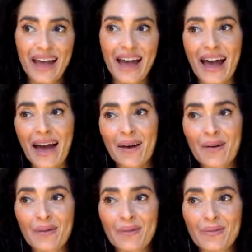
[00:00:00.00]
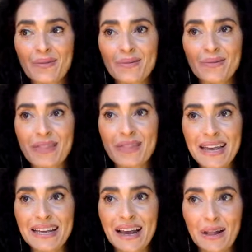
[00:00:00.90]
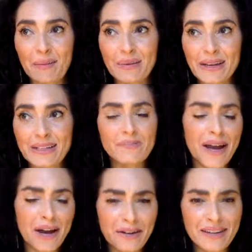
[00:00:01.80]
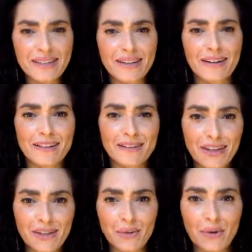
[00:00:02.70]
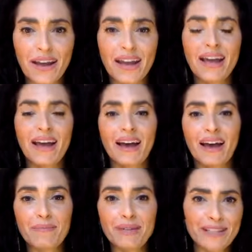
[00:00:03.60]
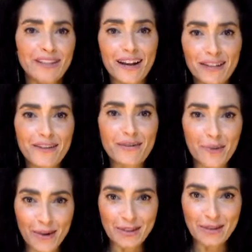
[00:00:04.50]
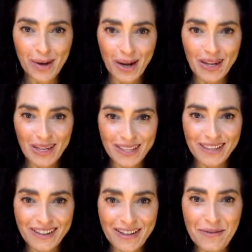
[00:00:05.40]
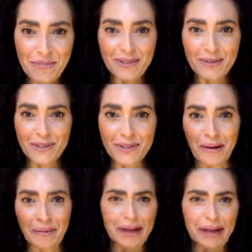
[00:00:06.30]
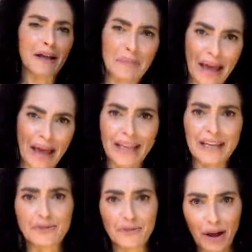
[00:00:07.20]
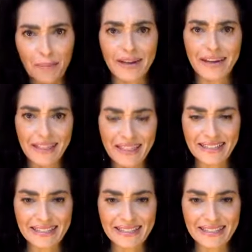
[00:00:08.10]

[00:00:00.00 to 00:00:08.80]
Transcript: how they can help inspire us and cultivate joy, uh, because a lot of the other parts of the podcast, a lot of the other episodes around like unpacking trauma and things